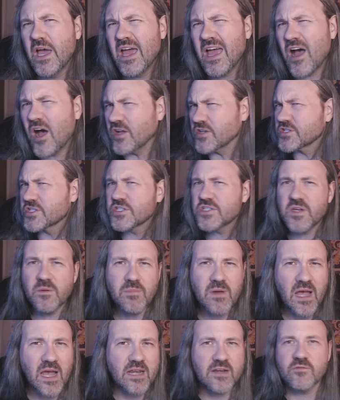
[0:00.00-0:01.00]
on some
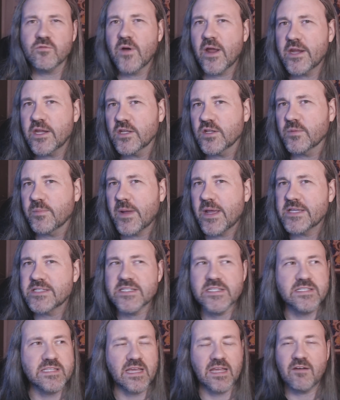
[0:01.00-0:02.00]
kind of regular
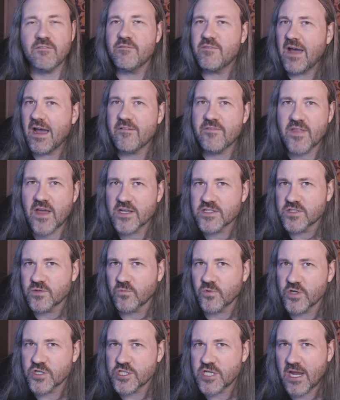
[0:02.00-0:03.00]
basis, like a five thousand
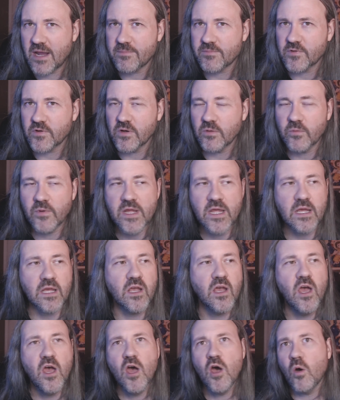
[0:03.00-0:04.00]
word chapter a week
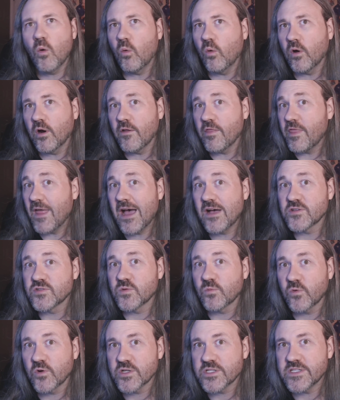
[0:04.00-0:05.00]
or one
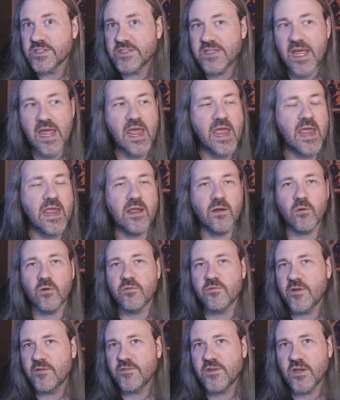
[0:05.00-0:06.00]
thousand words a day or
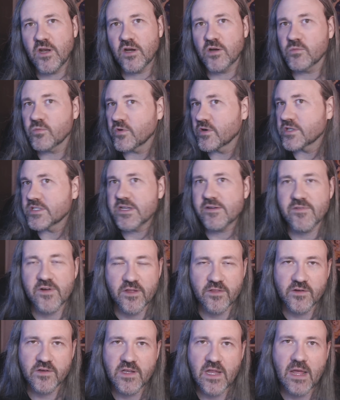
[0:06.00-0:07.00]
fifteen hundred words every
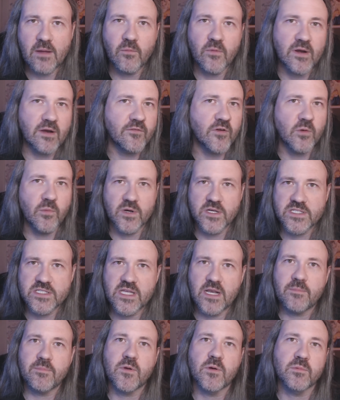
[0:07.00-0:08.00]
other day, whatever you want to
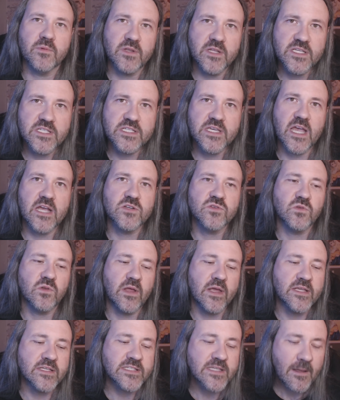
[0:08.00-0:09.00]
set up your release schedule
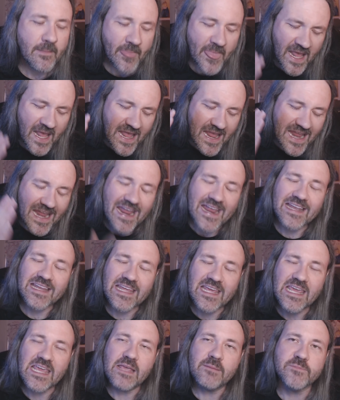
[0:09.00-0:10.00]
as, it
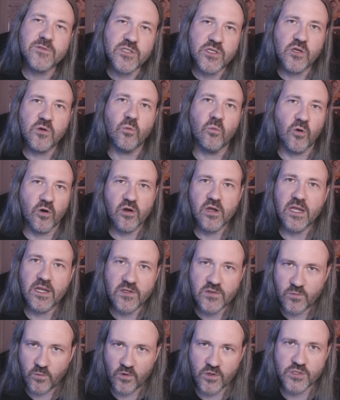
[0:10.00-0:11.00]
keeps you working
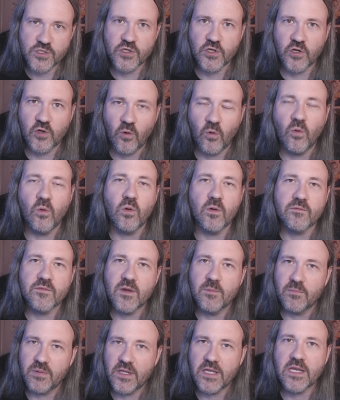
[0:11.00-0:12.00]
towards your goal of
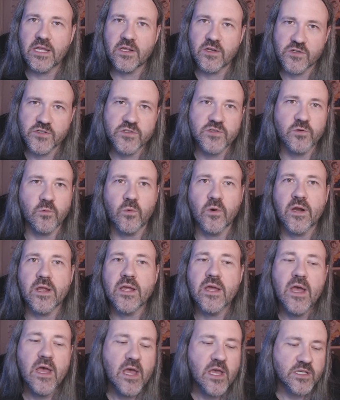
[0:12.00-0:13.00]
completing your story.
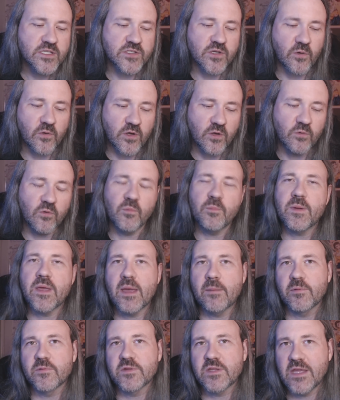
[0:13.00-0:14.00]
So you will be
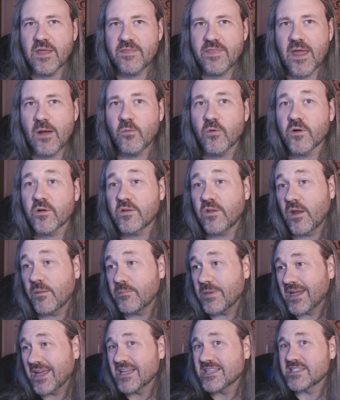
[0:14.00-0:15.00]
able to get that work done
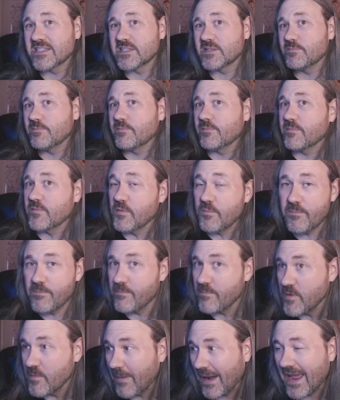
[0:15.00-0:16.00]
because it's you,
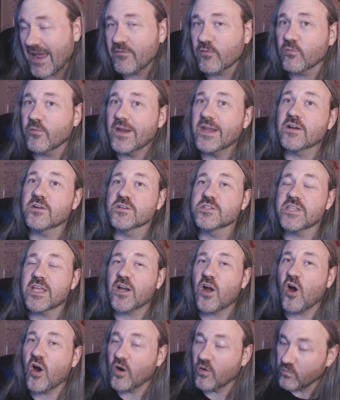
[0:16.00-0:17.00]
you might have readers that
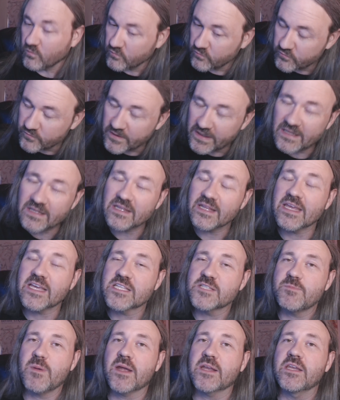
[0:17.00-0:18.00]
are really
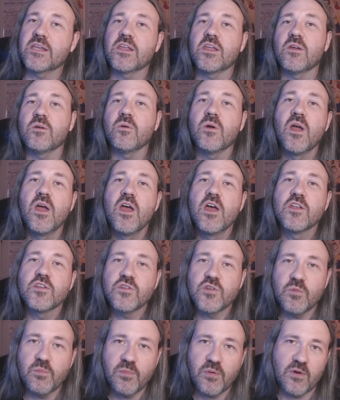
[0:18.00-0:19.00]
expecting you
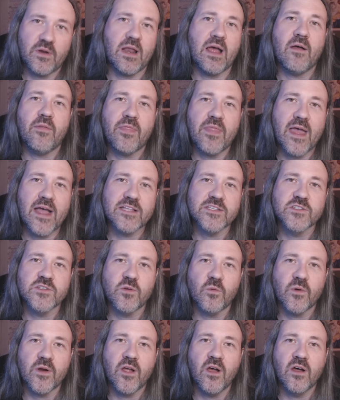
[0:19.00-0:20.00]
to put out that
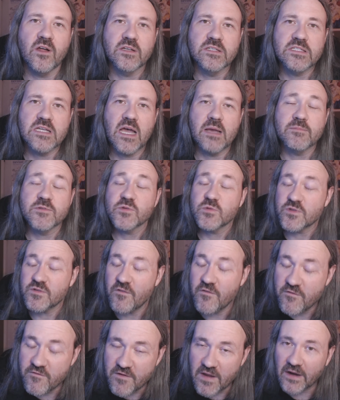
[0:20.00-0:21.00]
story on time. So it's
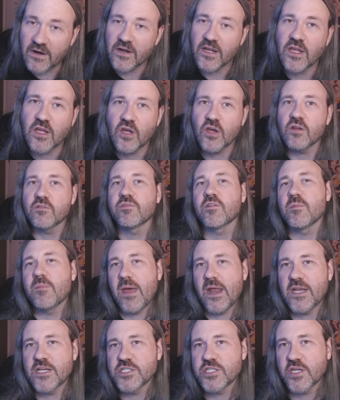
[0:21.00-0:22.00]
very good for
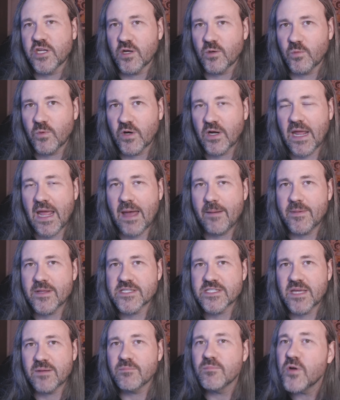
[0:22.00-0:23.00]
managing your work
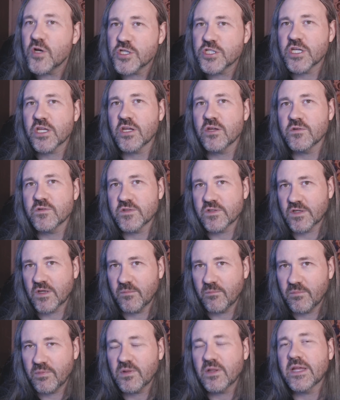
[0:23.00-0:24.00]
habits and pushing you to
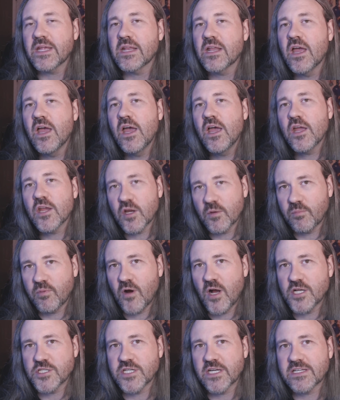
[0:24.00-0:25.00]
complete your
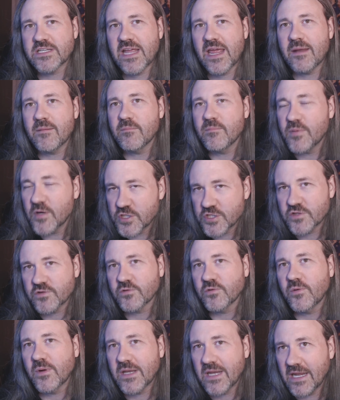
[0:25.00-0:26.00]
project and push
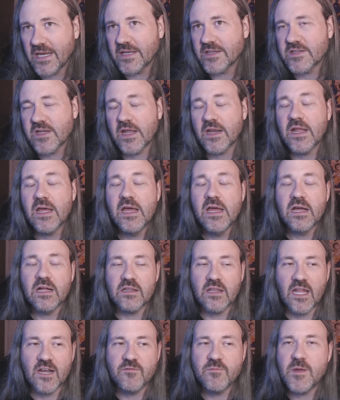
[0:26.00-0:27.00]
through and get it done. A
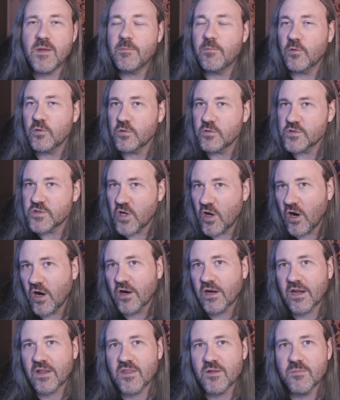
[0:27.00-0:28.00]
lot of people lose
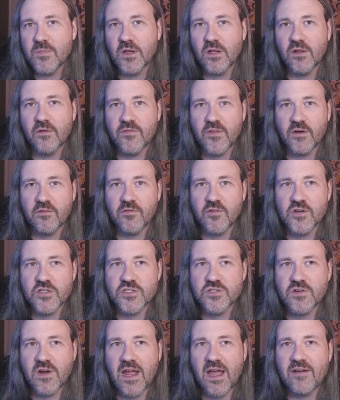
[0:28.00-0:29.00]
heart in the middle of their
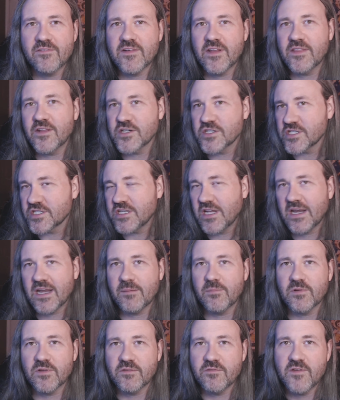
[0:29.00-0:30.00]
first draft and they're just not
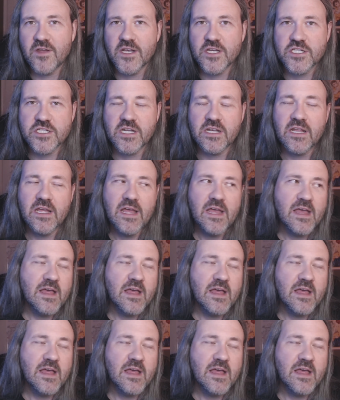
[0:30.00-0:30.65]
able to finish it.